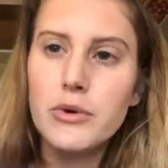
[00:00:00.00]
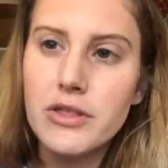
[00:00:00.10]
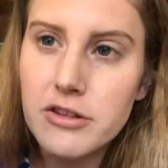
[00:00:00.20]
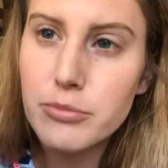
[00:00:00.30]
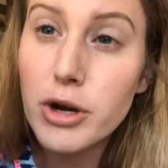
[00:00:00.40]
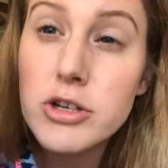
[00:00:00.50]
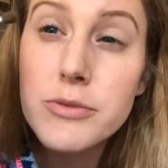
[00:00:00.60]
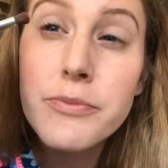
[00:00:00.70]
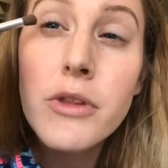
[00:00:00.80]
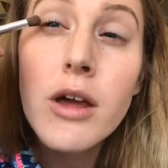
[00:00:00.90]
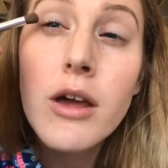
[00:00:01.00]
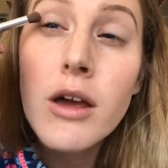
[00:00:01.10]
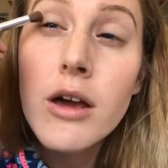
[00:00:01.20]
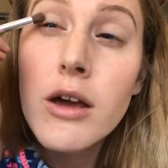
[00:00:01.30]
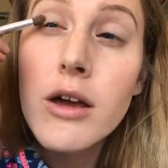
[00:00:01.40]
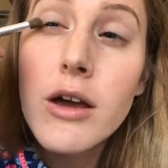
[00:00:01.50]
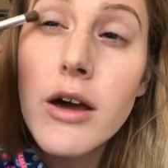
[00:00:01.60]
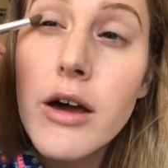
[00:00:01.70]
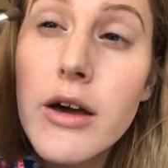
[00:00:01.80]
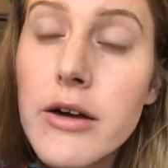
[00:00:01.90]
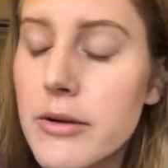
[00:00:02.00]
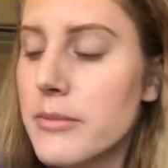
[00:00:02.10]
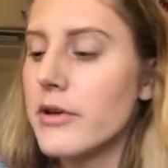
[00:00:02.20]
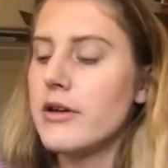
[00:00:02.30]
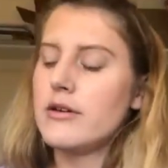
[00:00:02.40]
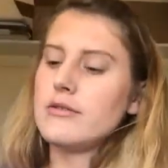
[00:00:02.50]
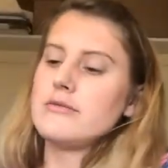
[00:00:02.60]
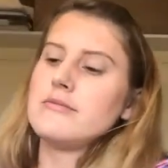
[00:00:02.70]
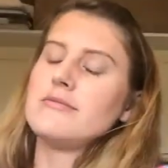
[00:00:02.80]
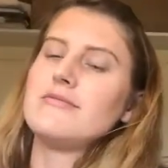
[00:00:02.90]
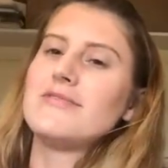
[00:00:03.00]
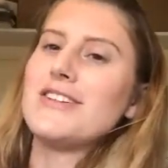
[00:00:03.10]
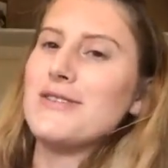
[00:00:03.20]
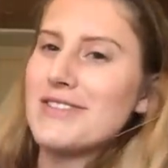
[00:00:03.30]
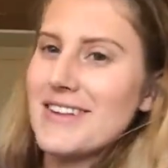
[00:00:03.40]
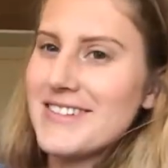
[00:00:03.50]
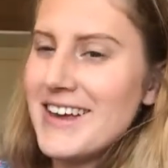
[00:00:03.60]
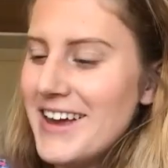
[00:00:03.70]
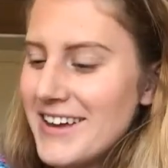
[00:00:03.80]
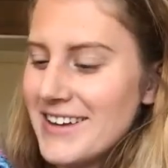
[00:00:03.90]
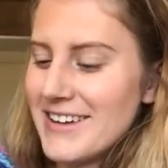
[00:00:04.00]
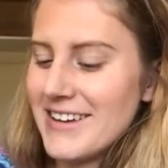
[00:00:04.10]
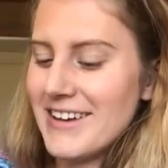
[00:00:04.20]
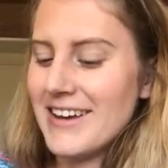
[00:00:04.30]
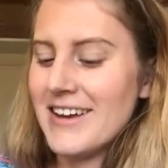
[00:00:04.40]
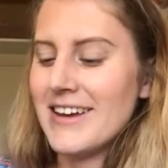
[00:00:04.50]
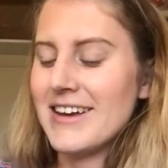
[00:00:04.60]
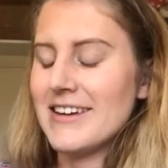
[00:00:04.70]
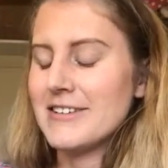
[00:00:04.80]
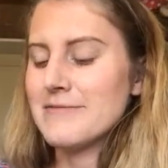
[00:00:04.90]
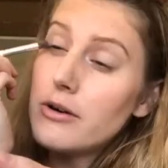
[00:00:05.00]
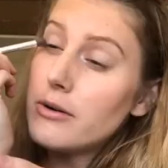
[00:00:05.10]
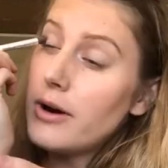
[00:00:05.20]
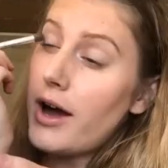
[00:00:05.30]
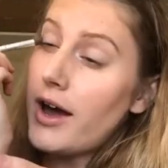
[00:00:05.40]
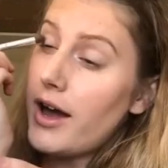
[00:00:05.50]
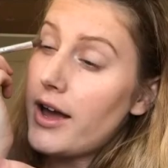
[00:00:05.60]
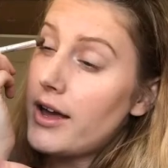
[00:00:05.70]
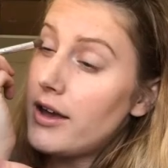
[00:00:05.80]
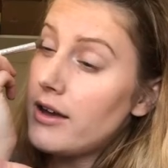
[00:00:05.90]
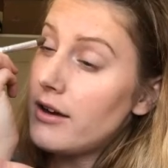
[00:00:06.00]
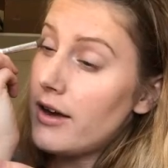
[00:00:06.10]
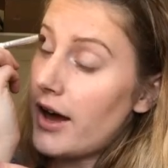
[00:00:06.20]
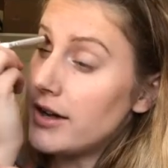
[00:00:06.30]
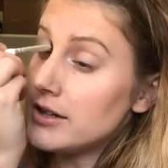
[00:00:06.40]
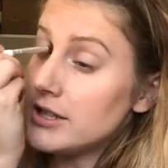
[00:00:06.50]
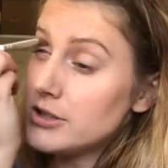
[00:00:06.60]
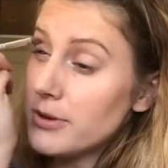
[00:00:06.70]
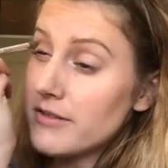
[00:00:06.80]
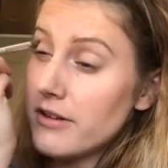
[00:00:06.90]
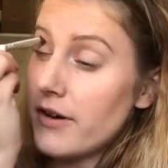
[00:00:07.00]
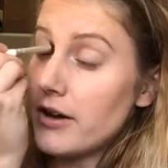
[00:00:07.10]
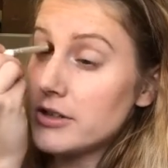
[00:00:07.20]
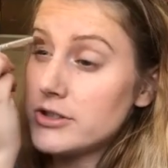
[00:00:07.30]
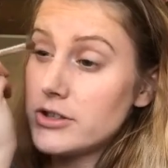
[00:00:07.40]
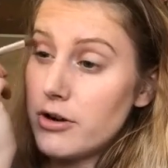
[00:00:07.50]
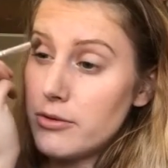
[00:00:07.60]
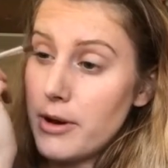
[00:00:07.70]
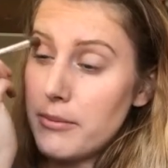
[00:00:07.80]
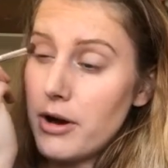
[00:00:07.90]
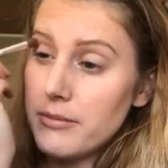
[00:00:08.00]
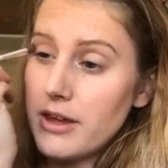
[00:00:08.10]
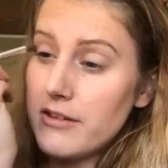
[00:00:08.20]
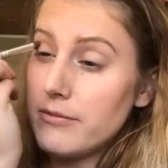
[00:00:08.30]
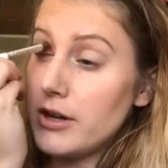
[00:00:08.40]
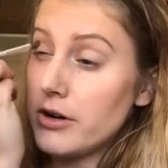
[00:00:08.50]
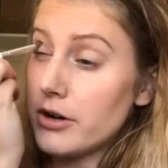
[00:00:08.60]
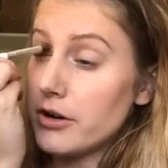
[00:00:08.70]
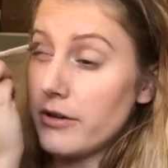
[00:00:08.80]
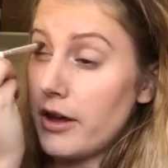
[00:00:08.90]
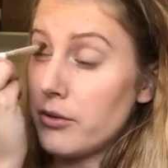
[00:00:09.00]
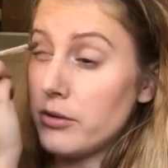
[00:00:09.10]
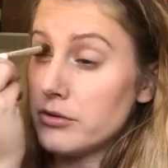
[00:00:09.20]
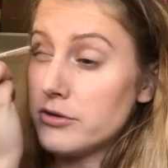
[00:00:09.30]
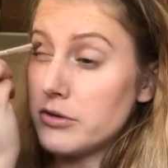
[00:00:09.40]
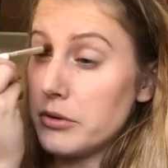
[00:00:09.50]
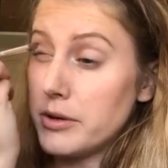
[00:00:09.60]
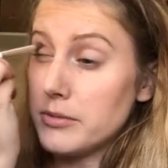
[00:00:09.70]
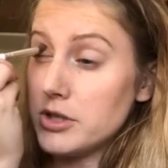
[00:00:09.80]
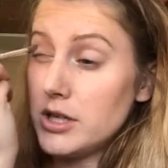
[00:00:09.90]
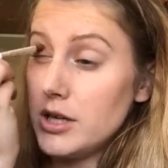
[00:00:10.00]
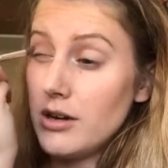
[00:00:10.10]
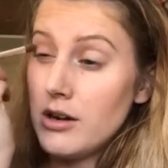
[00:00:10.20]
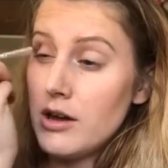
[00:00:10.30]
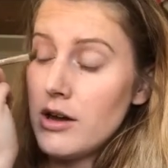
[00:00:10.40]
with this brush. Let's use this. So I had to teach myself how to sew. My mom gave me her like old sewing machine,